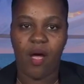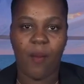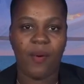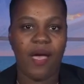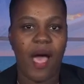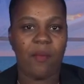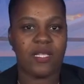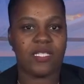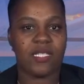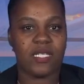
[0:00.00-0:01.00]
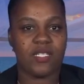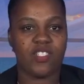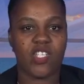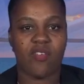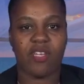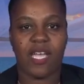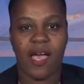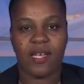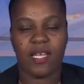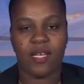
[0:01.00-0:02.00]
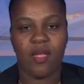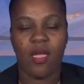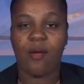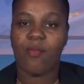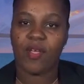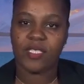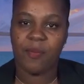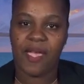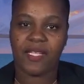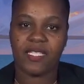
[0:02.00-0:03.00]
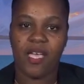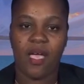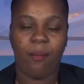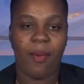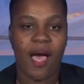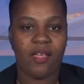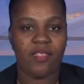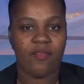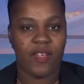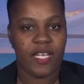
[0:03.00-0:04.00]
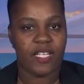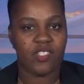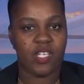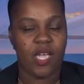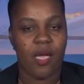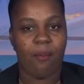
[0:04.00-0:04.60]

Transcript: Upper Hamilton, Cherry Garden, Prospect, Bath Village,